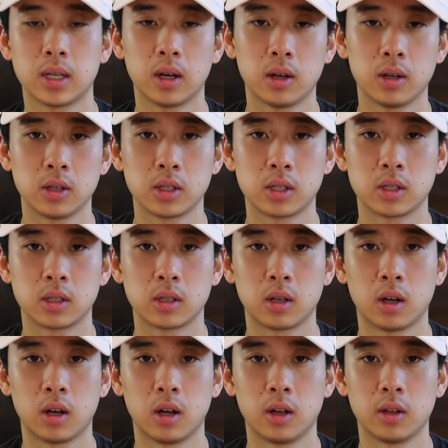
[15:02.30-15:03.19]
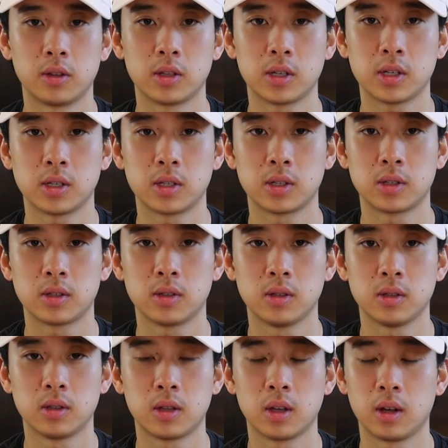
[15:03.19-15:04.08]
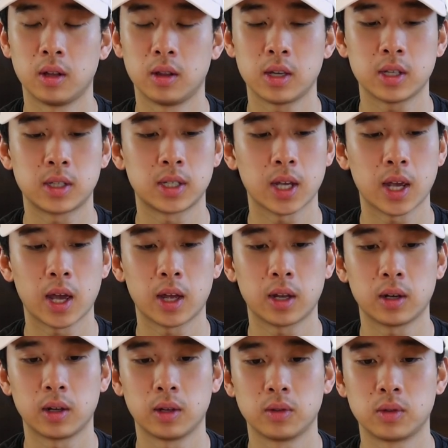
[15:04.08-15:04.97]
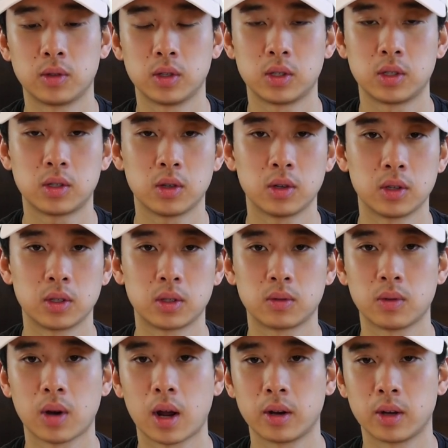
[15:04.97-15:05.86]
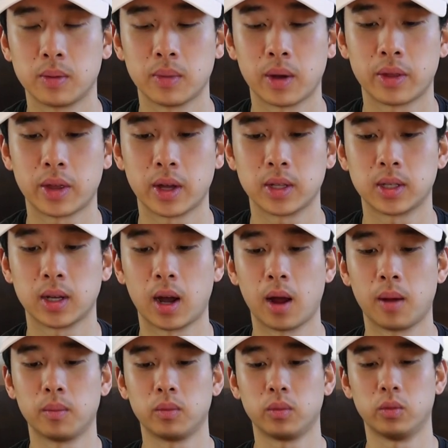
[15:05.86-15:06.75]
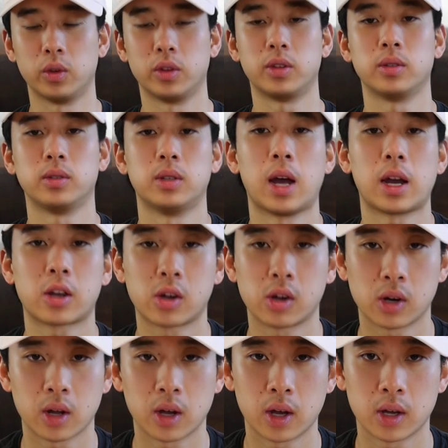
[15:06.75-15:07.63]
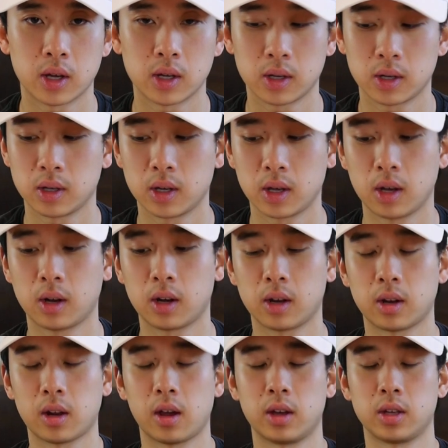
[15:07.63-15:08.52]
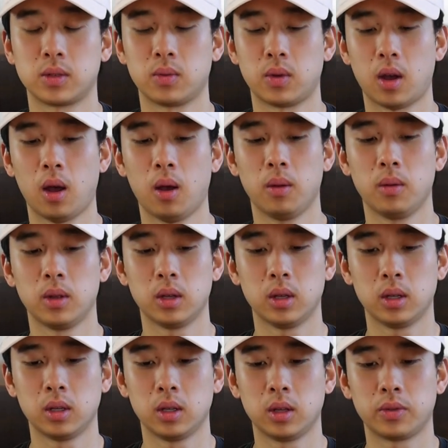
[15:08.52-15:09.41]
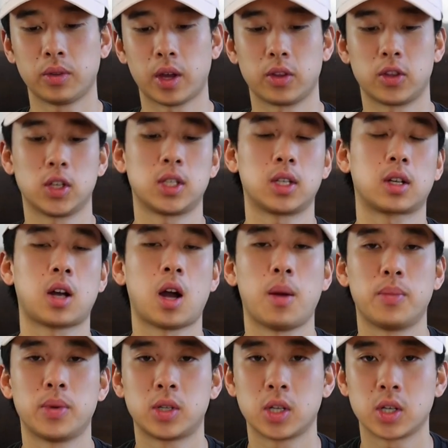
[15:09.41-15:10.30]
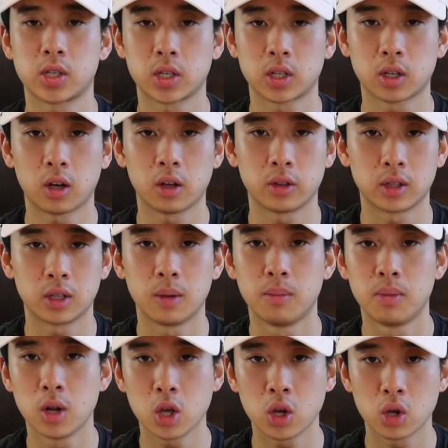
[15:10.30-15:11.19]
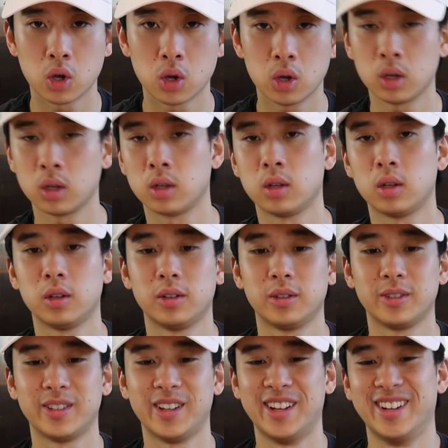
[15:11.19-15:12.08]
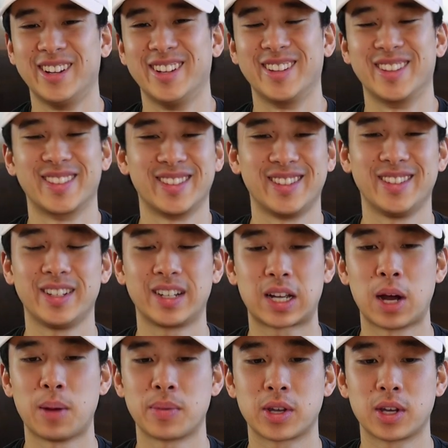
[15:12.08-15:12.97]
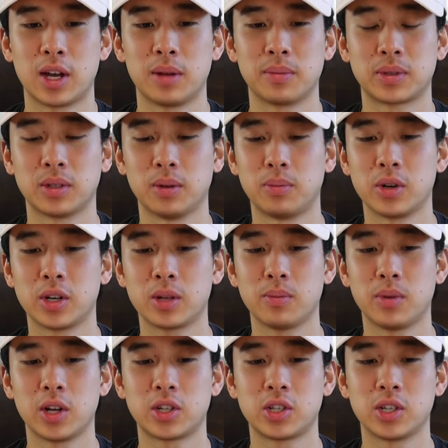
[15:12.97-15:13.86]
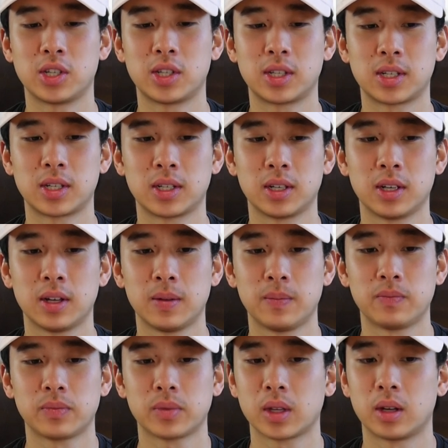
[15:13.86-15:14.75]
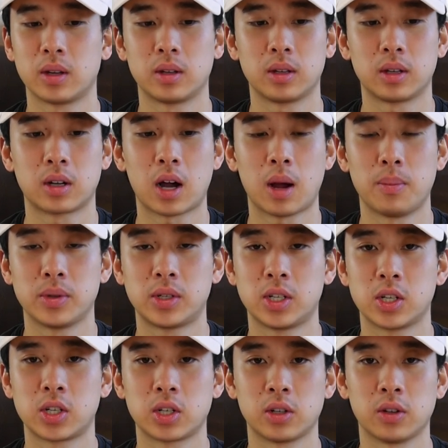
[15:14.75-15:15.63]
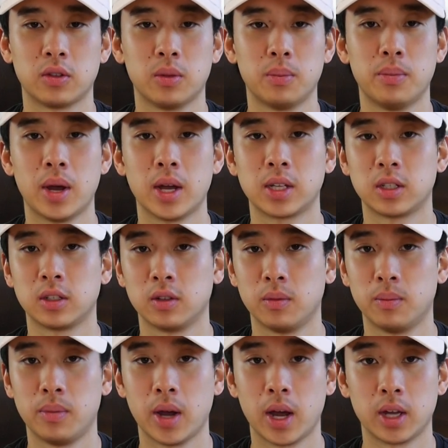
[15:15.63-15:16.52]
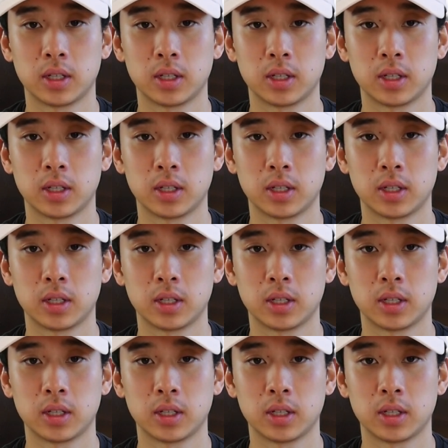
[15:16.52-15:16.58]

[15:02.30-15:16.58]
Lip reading: tells the Elite Ten and the students around him at that time, with Nakura Erina as well, that there's a competition called the Blue coming up. So pretty much it's a competition of the best of the